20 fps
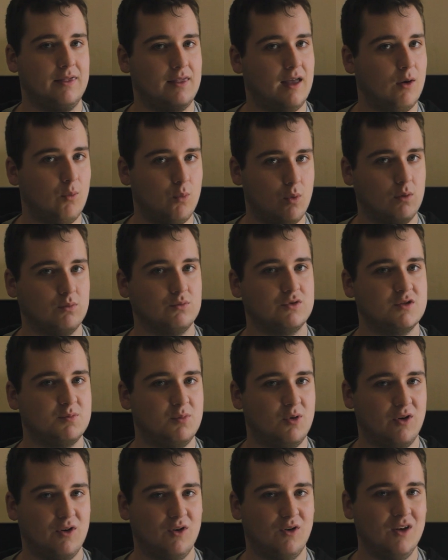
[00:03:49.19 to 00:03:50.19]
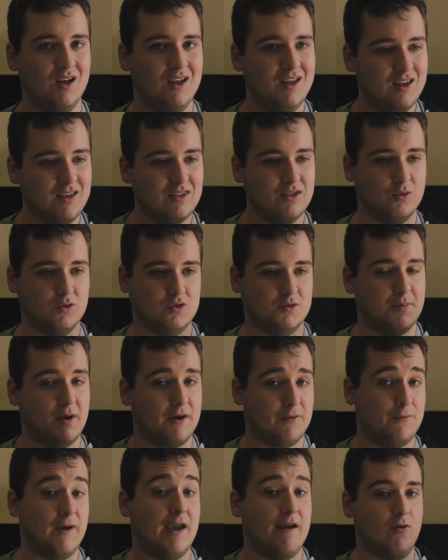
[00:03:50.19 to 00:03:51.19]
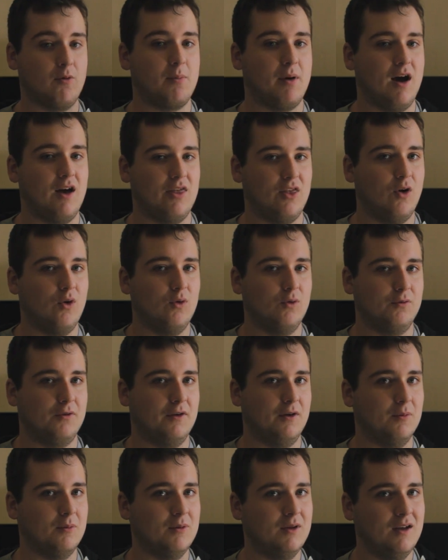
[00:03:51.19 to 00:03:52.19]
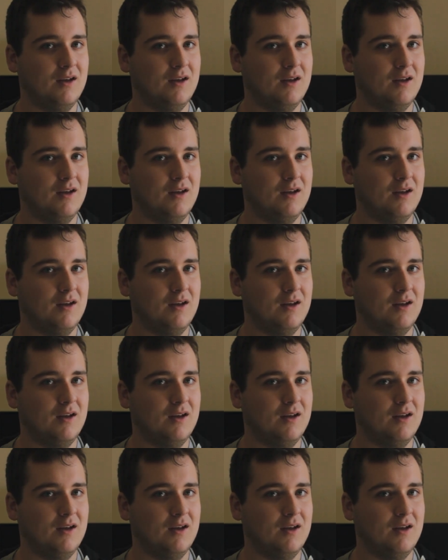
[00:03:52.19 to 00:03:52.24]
that I won't spoil that was my favourite part of the whole film.